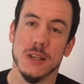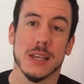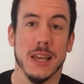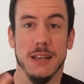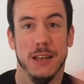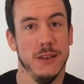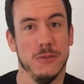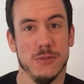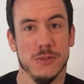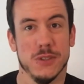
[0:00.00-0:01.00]
can
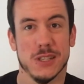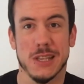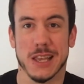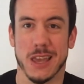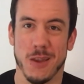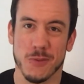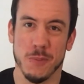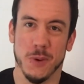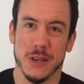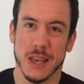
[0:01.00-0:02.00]
live just like
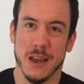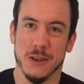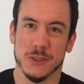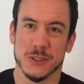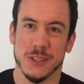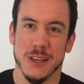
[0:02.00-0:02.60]
everybody else.